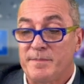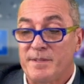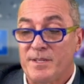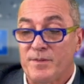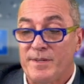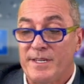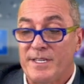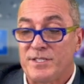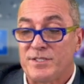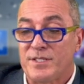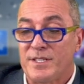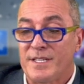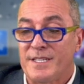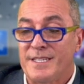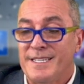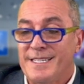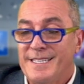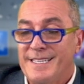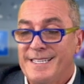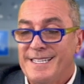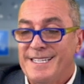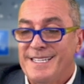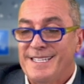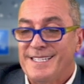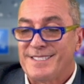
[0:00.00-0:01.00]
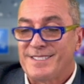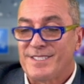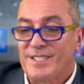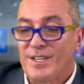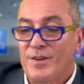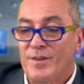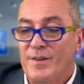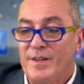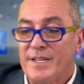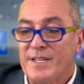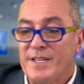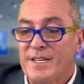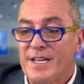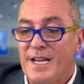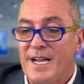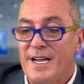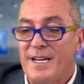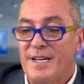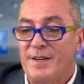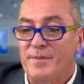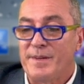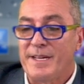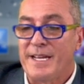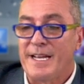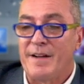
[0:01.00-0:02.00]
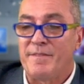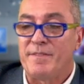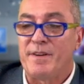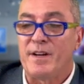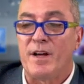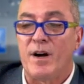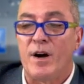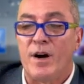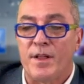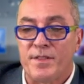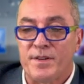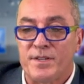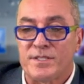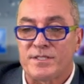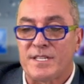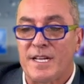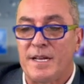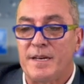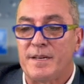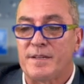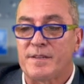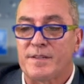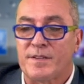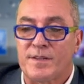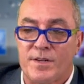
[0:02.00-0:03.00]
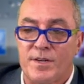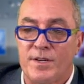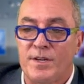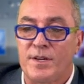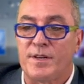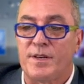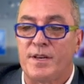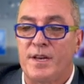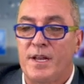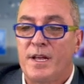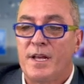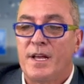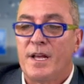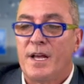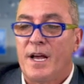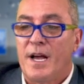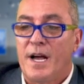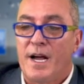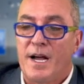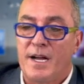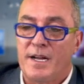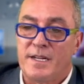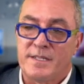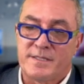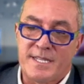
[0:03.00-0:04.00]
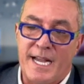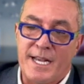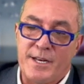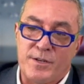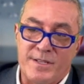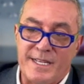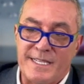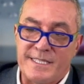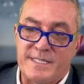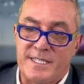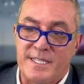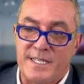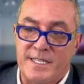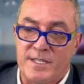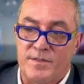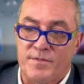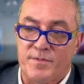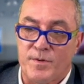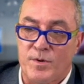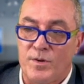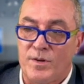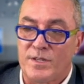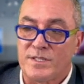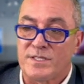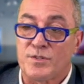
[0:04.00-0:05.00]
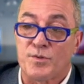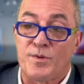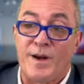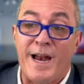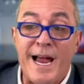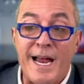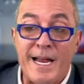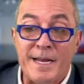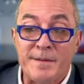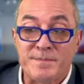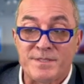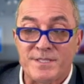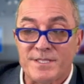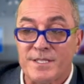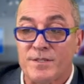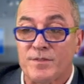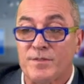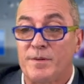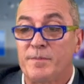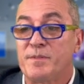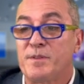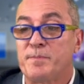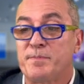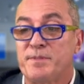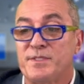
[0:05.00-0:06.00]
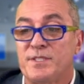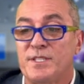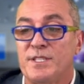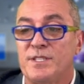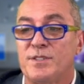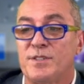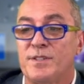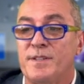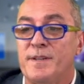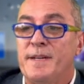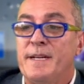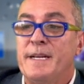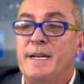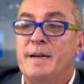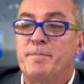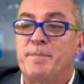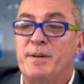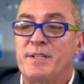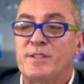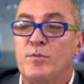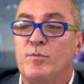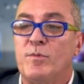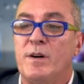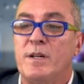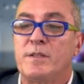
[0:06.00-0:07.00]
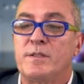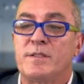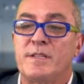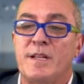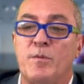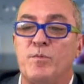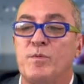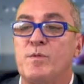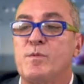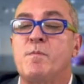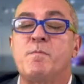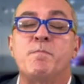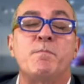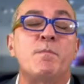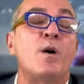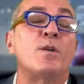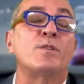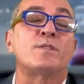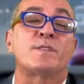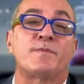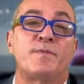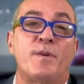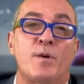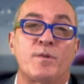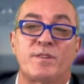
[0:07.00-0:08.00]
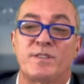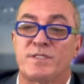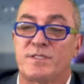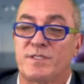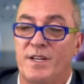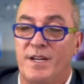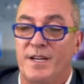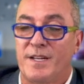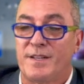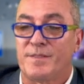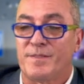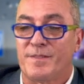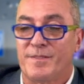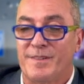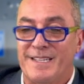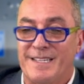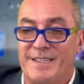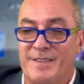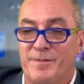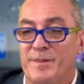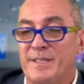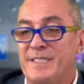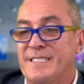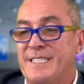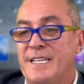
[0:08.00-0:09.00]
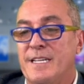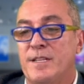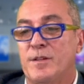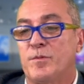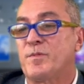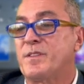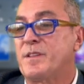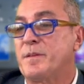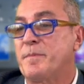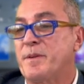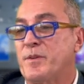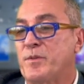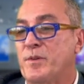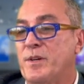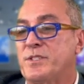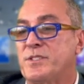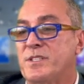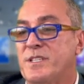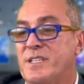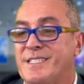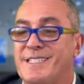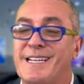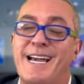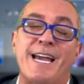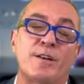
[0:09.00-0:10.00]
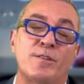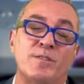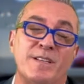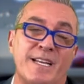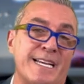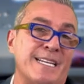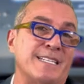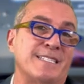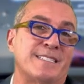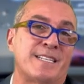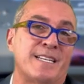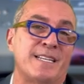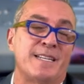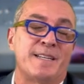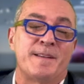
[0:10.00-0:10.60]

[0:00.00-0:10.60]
immigration. So we have others that could, Title 18, of course, crimes and criminal procedure. But the one that we will most focus on when dealing with immigration is Title 8